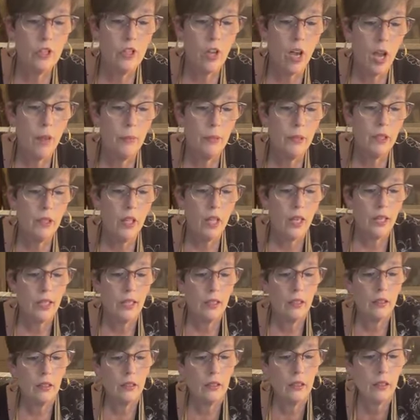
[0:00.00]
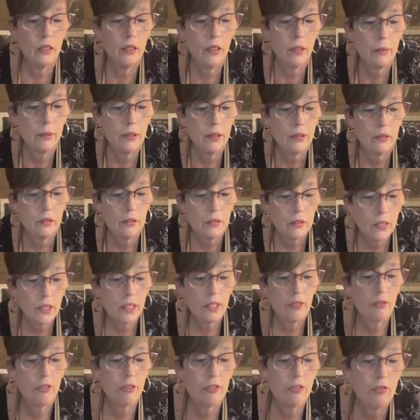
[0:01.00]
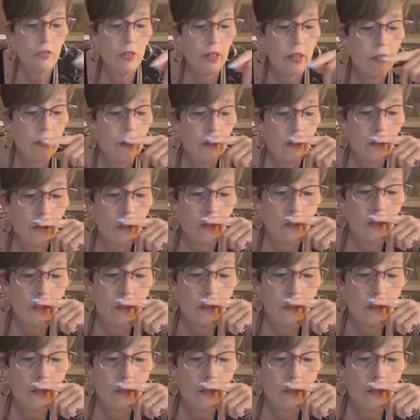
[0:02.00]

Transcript: Went to Hobby Lobby looking for fair.